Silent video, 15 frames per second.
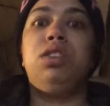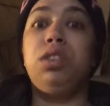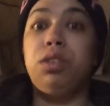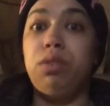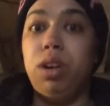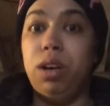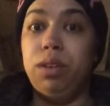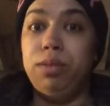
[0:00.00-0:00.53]

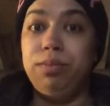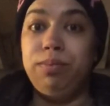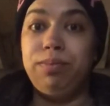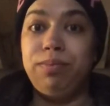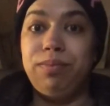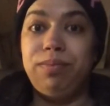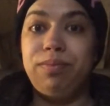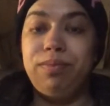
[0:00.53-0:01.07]
grow
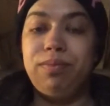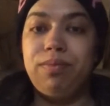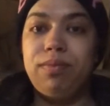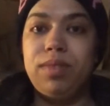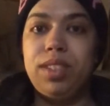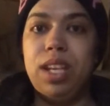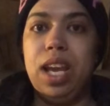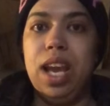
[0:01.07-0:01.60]

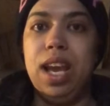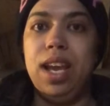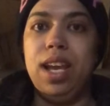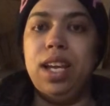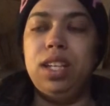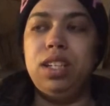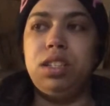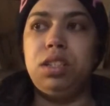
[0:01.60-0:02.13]

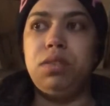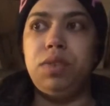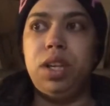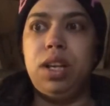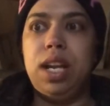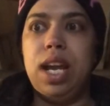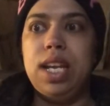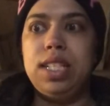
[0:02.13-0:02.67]
and to
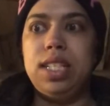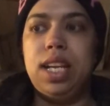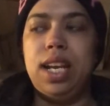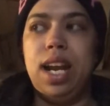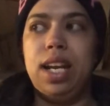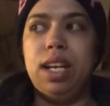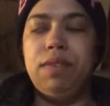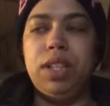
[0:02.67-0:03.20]
realize that
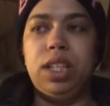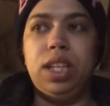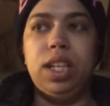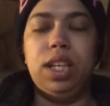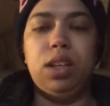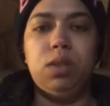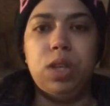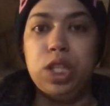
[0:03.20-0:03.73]
not everything
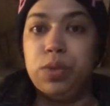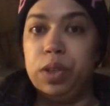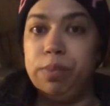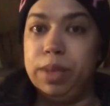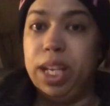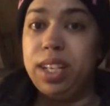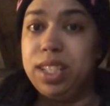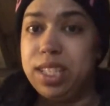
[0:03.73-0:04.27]
can always
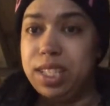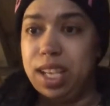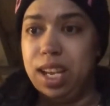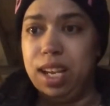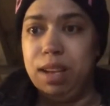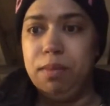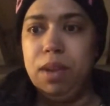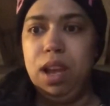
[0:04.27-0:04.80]
remain the
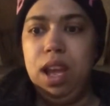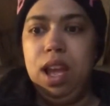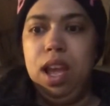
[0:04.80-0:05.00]
same,